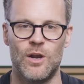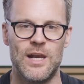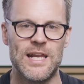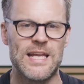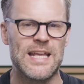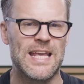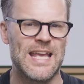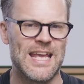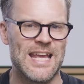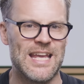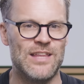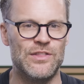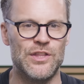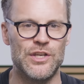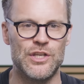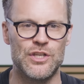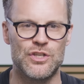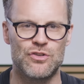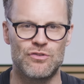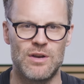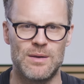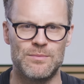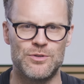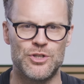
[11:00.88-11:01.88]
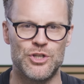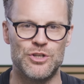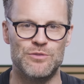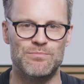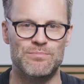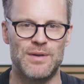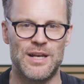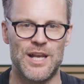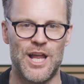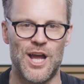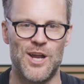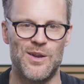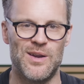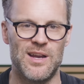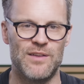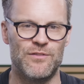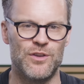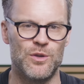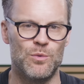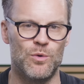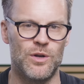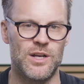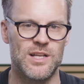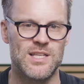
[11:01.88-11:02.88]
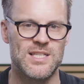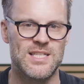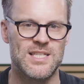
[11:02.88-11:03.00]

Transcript: link it in the description below if you want to